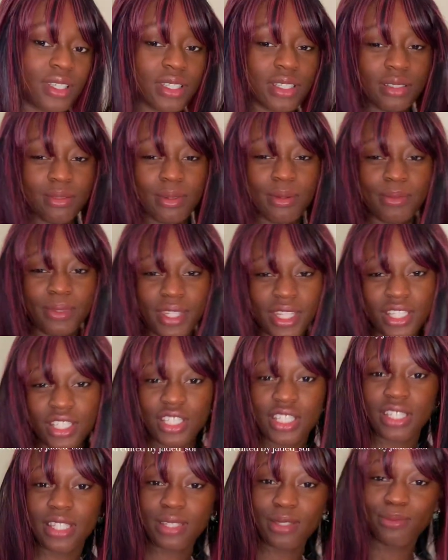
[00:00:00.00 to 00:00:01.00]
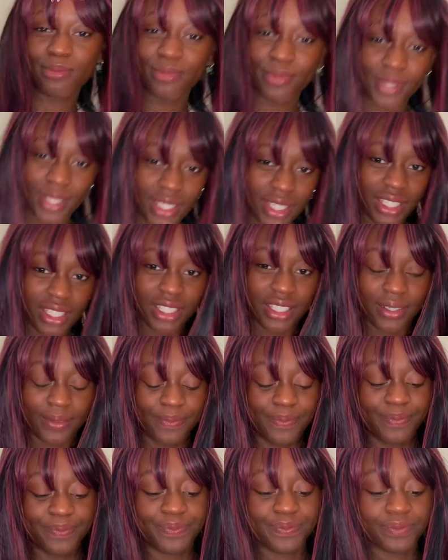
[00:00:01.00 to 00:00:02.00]
that's just me.
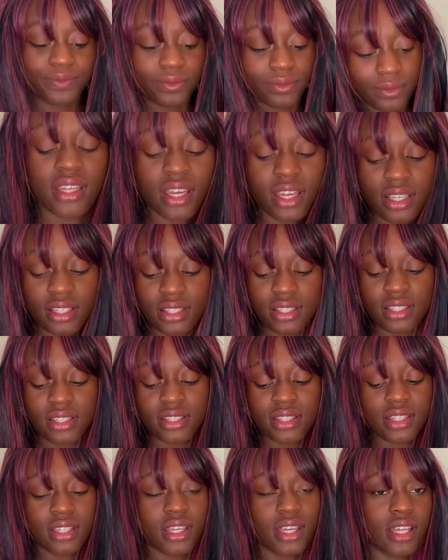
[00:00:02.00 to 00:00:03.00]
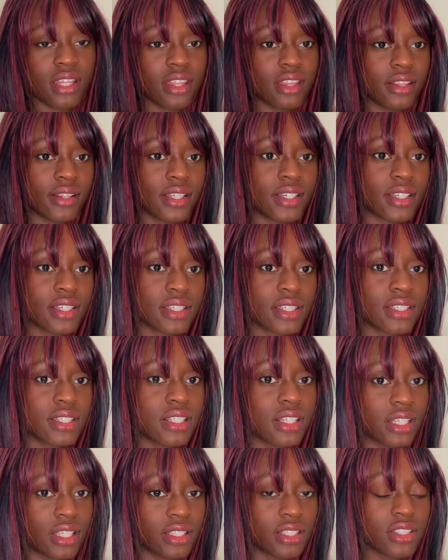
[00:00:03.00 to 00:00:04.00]
Next is the athletic
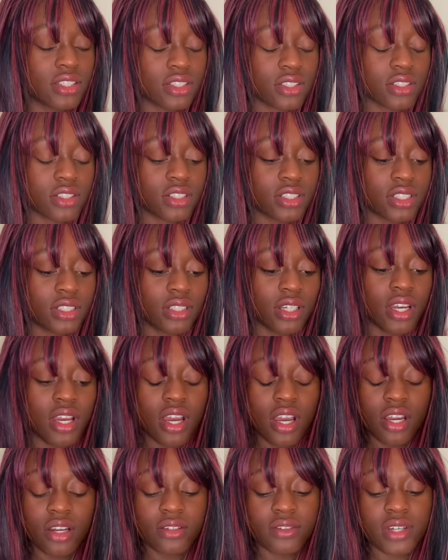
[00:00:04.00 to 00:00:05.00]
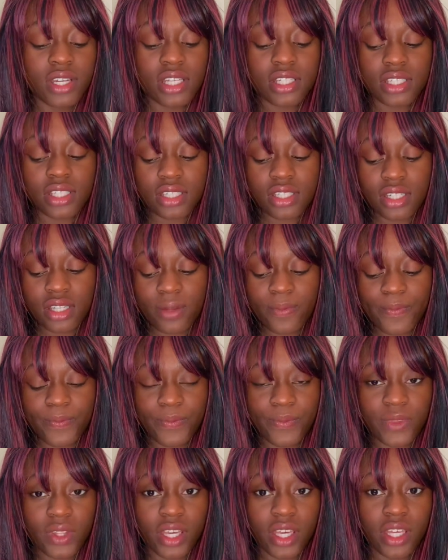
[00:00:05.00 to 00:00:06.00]
slit skirt, which
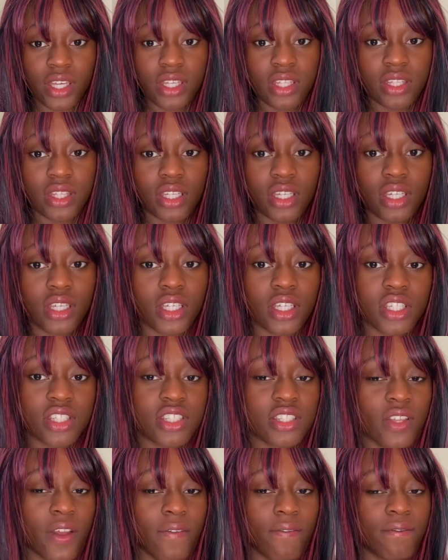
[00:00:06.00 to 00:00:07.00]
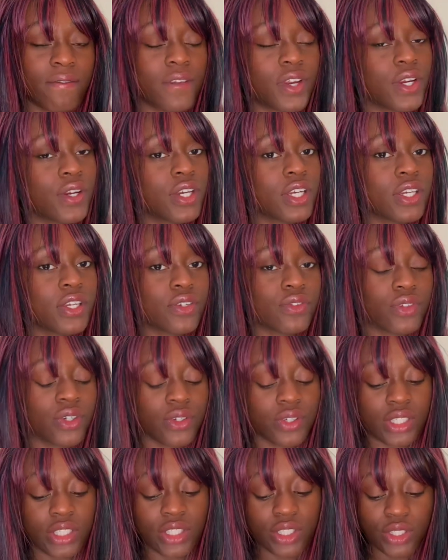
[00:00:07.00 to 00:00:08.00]
I think is very,
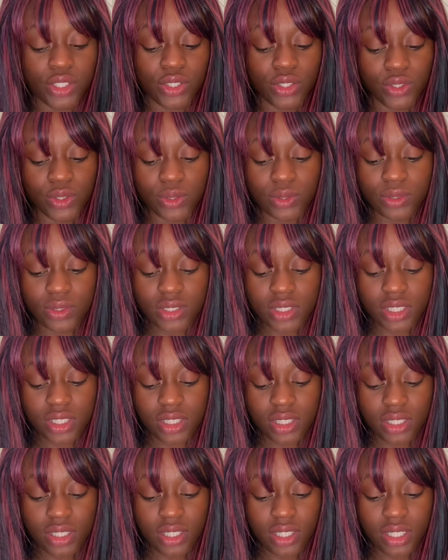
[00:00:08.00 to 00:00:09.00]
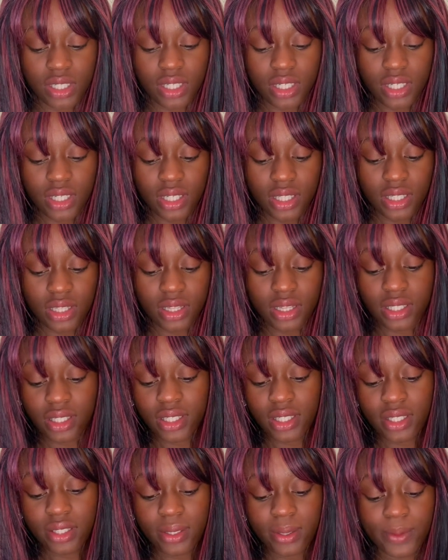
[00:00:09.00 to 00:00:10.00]
very cute.
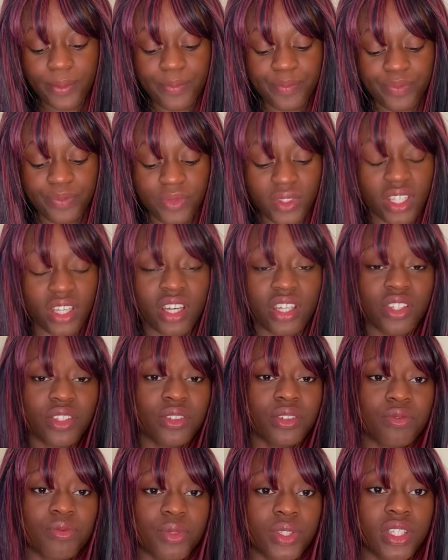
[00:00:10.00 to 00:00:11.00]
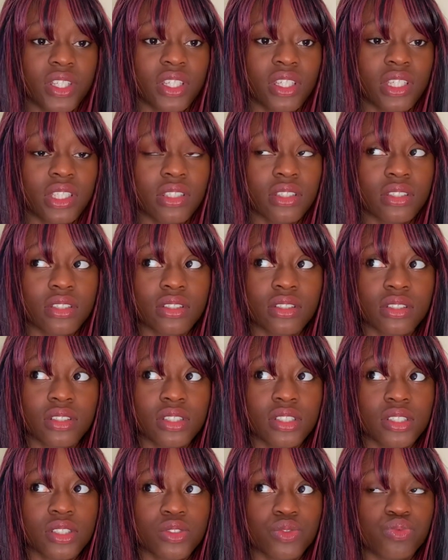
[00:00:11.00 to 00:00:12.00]
Like, I didn't really
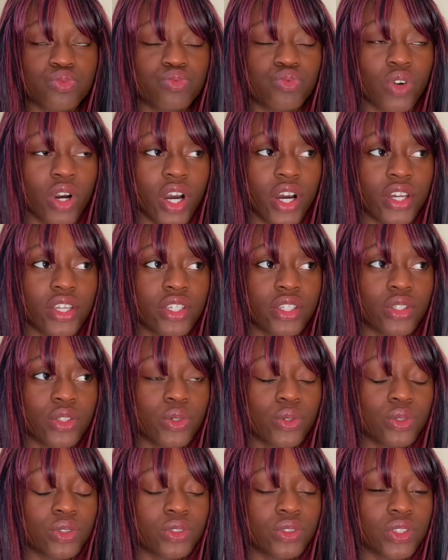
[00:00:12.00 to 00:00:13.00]
run or